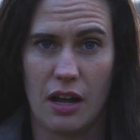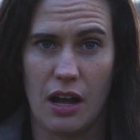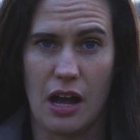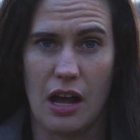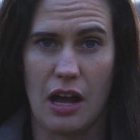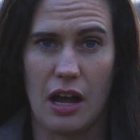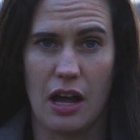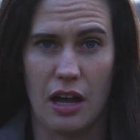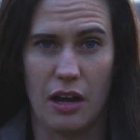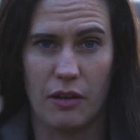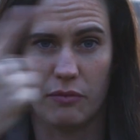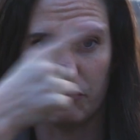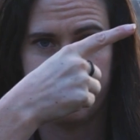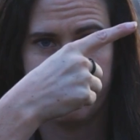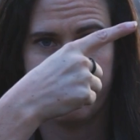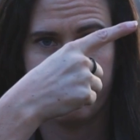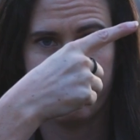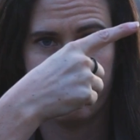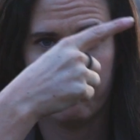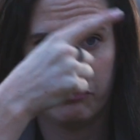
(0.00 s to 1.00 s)

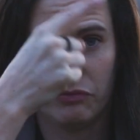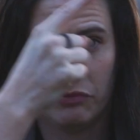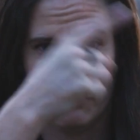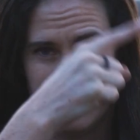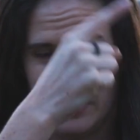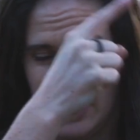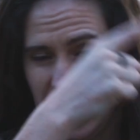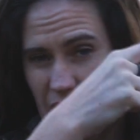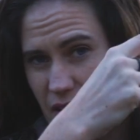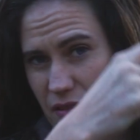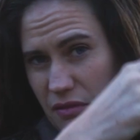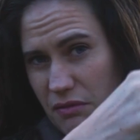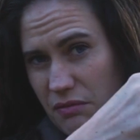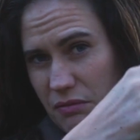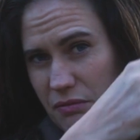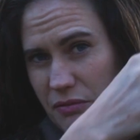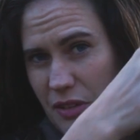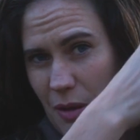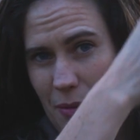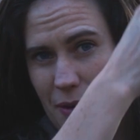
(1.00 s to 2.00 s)
Yeah,
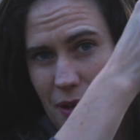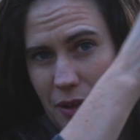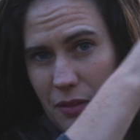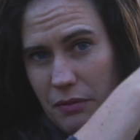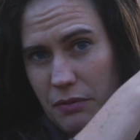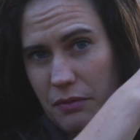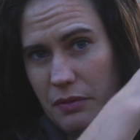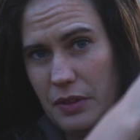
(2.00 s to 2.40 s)
somewhere